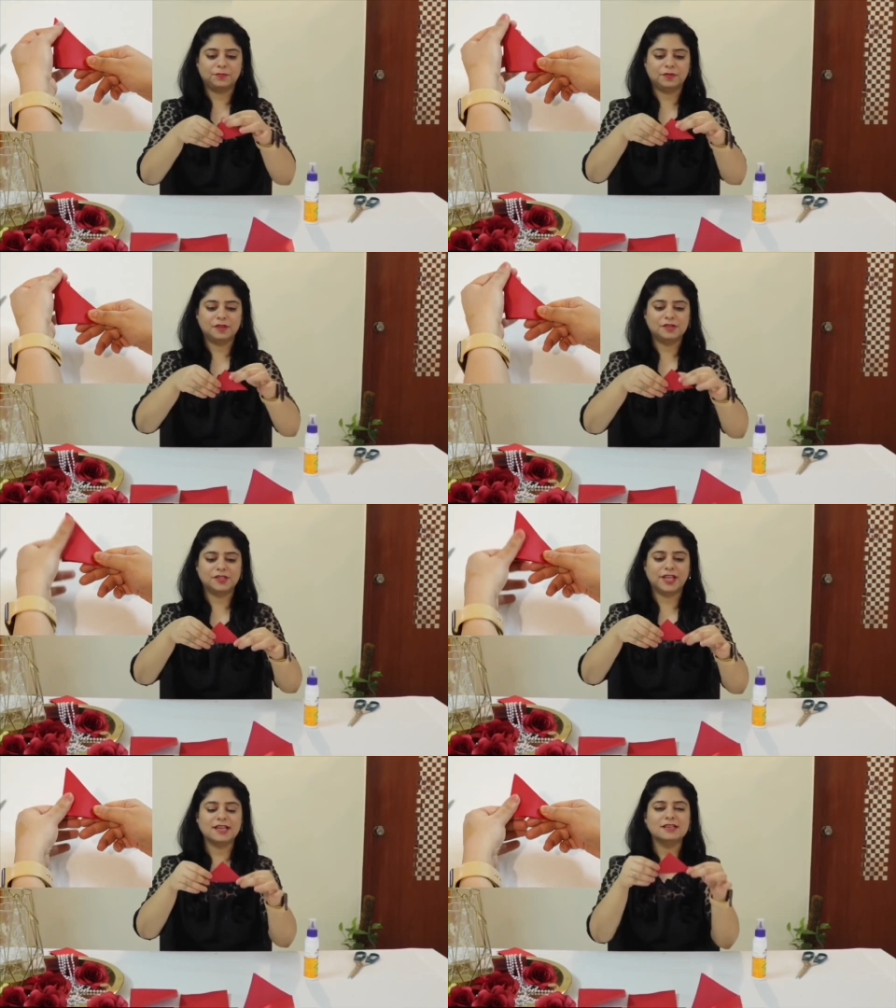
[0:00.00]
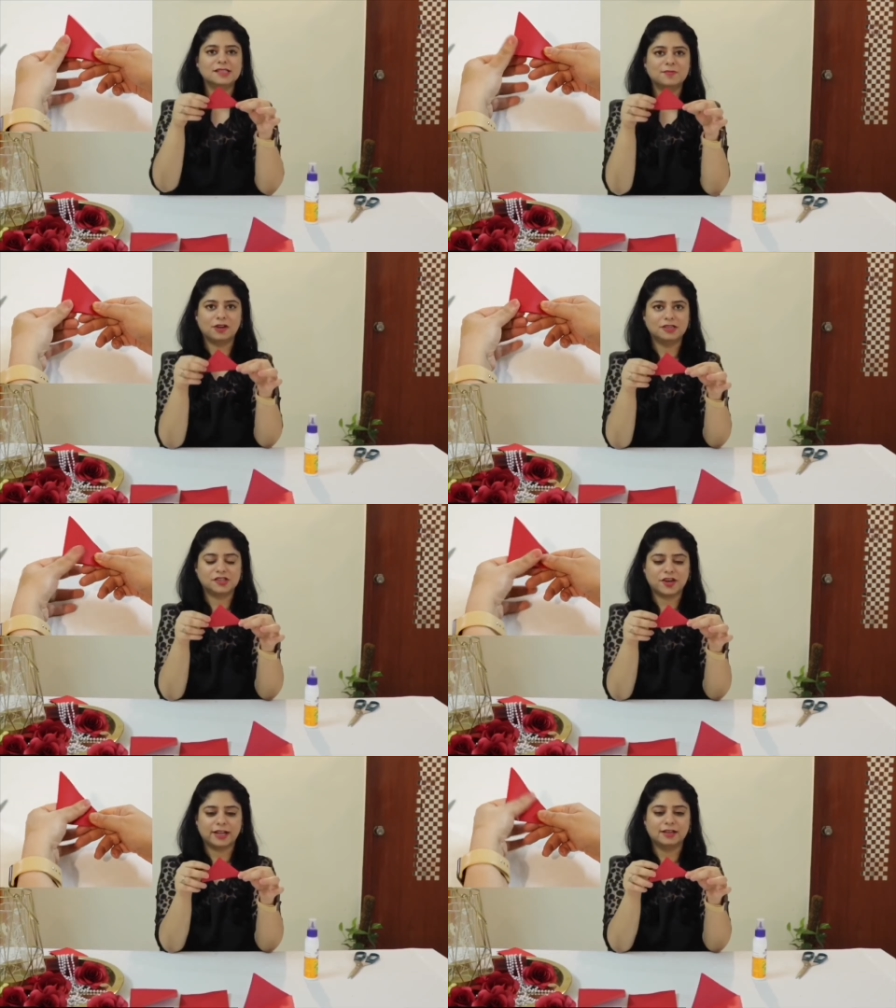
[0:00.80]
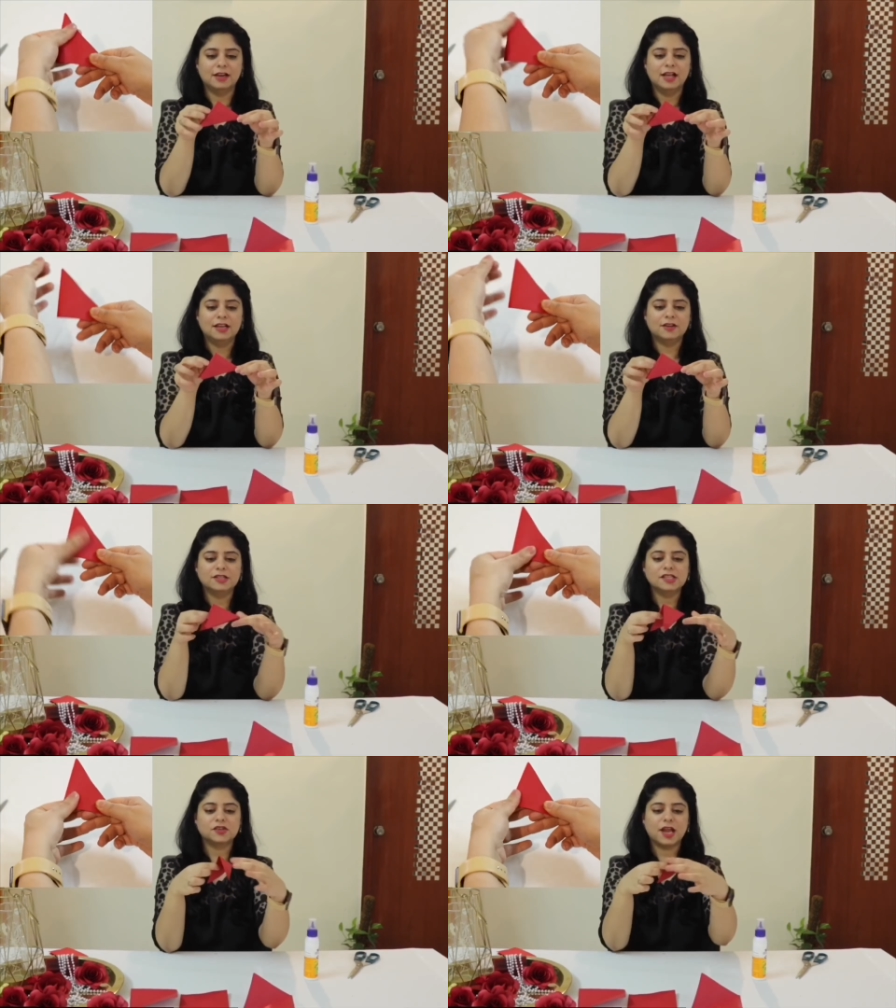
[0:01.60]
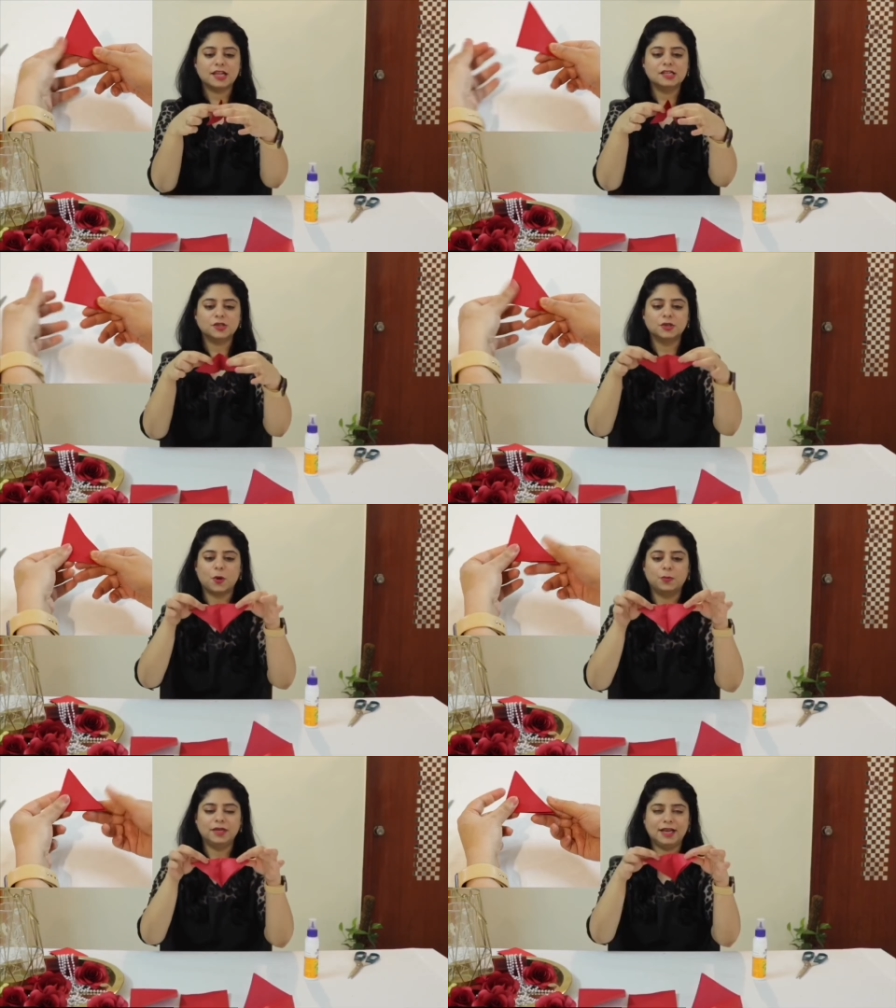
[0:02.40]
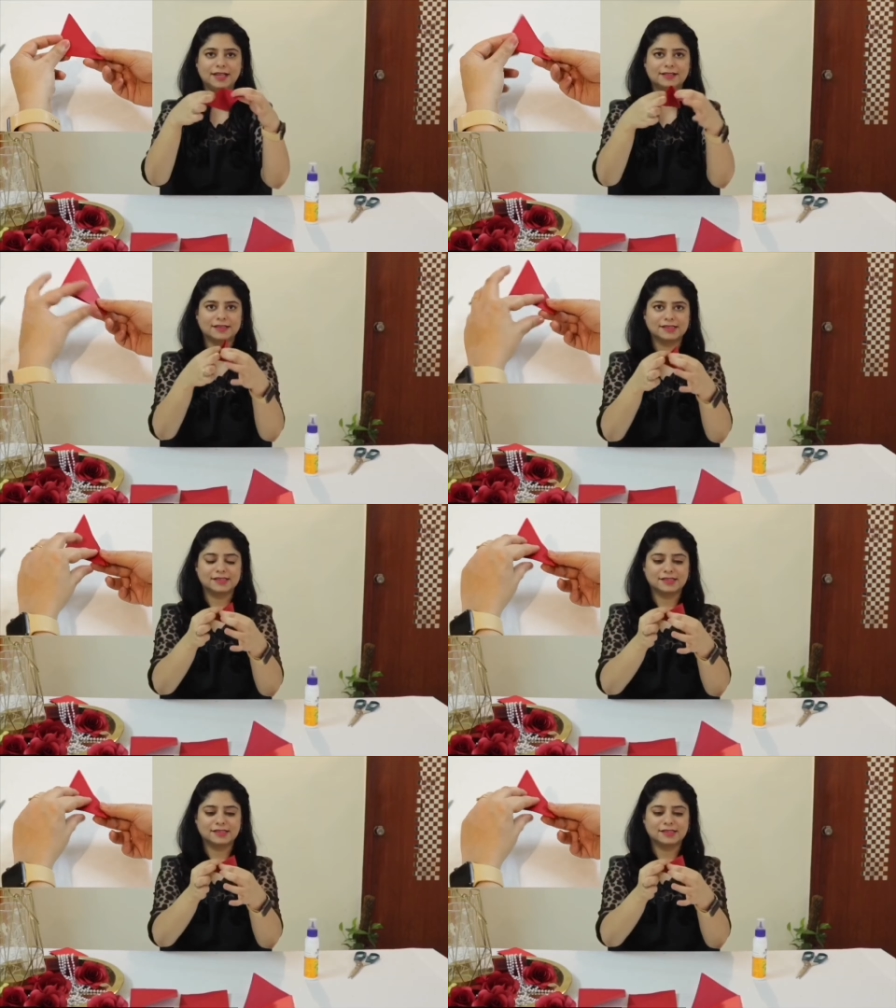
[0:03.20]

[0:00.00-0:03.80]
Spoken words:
to get a smaller triangle. Now this triangle should open like this.